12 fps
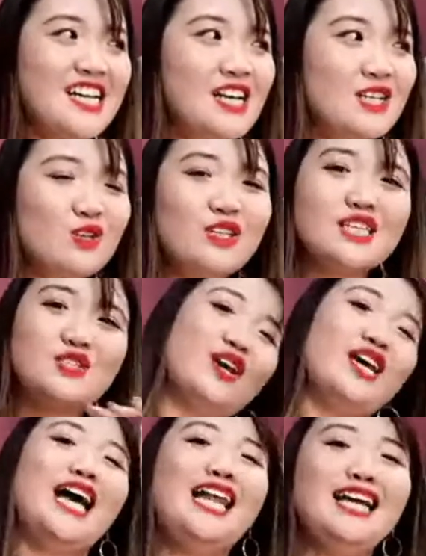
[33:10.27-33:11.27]
So this gray
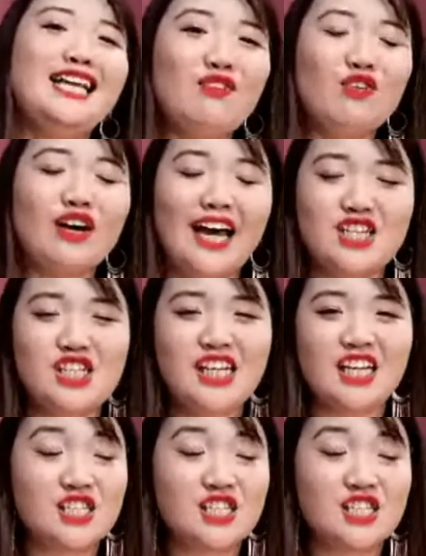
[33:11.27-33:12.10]
color gives you actually a